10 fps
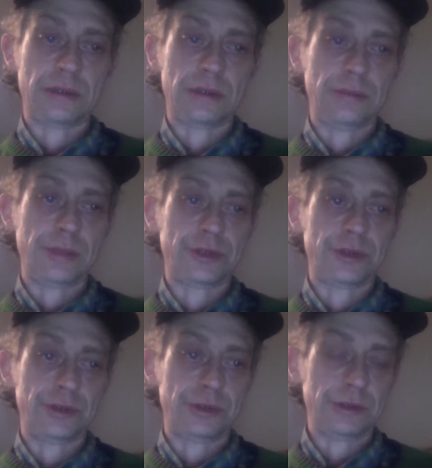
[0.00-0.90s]

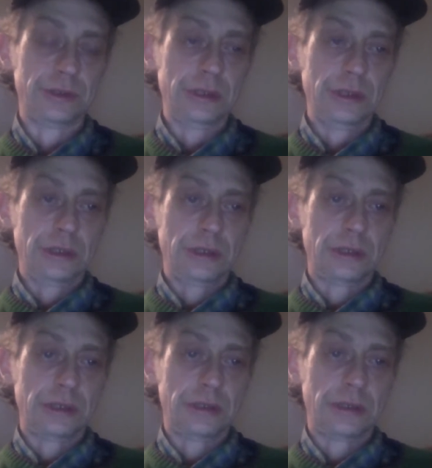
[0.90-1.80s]
emissions
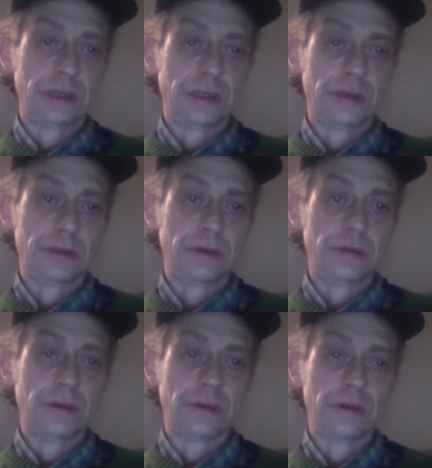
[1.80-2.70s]

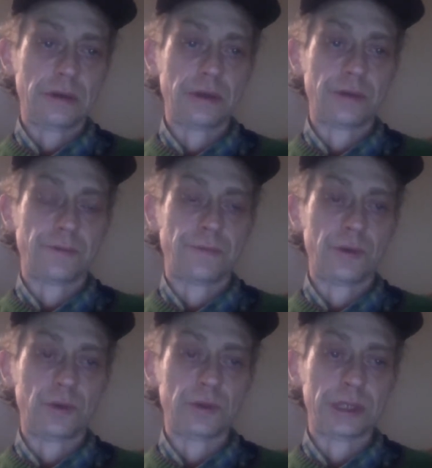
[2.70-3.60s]
than other
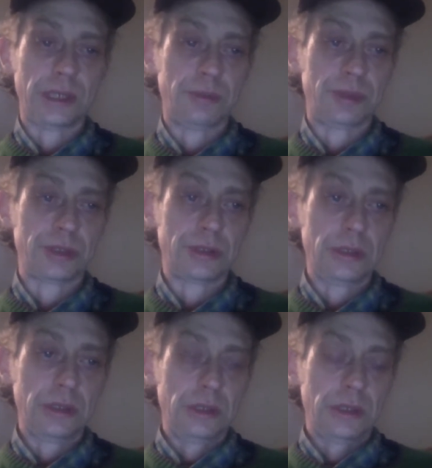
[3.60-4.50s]
fuel types.
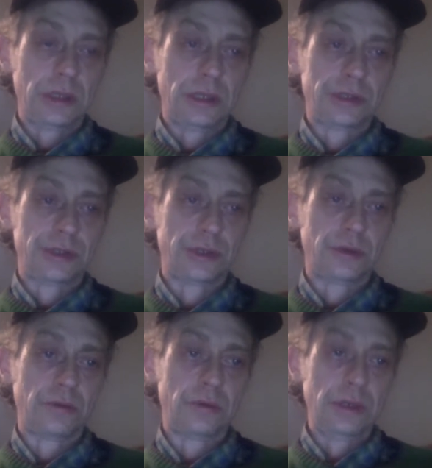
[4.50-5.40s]

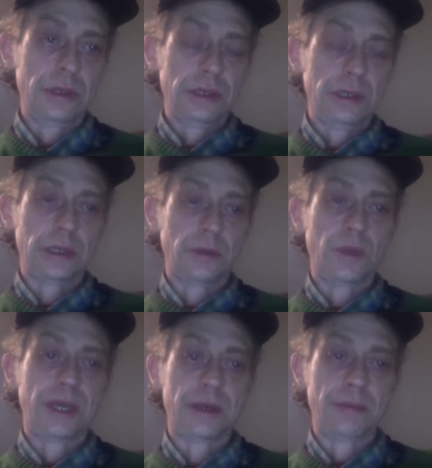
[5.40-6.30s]
So
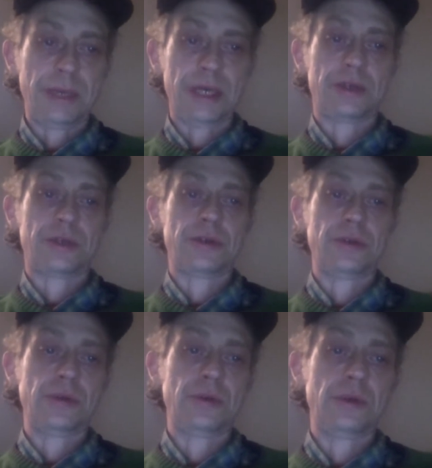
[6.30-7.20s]
we commit
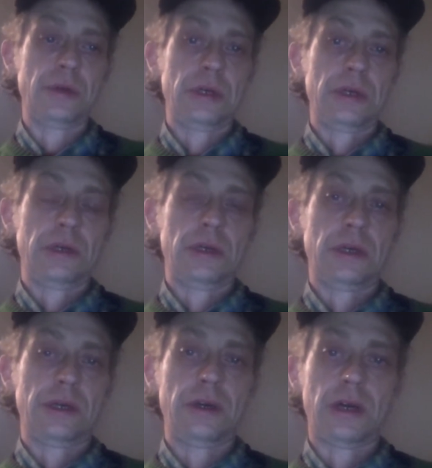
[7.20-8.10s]
to
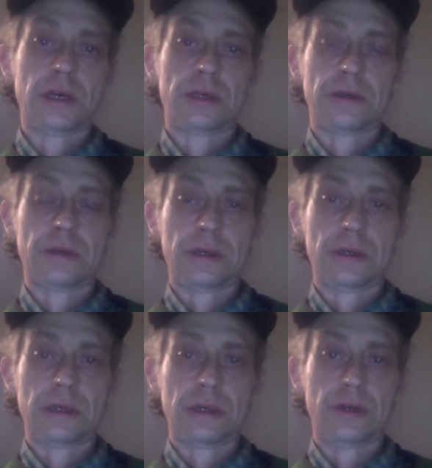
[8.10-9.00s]
not
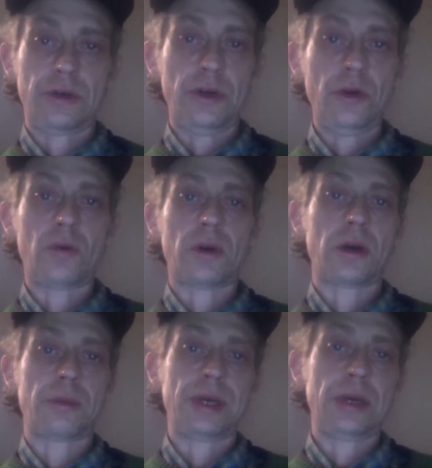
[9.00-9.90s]
no
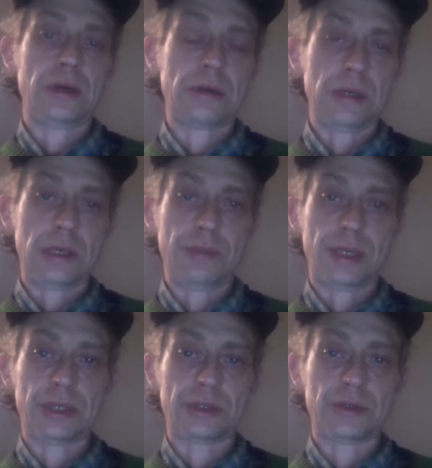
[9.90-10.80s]
carbon,
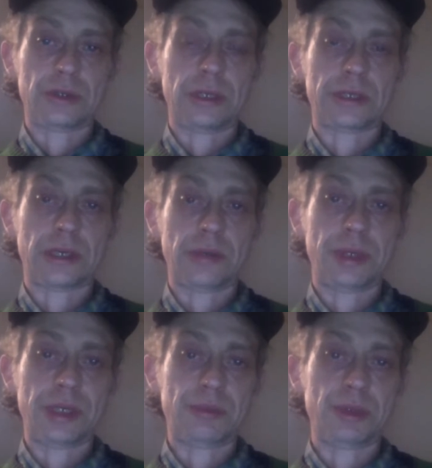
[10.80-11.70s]
because there's lots of
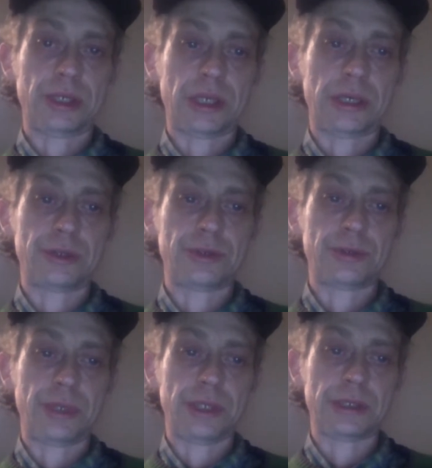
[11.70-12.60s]
companies building
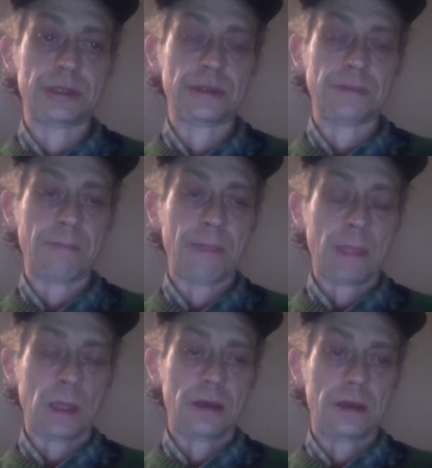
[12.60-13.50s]
hydrogen buses,
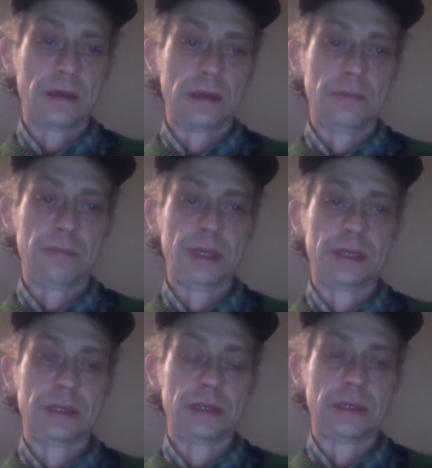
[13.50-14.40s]
but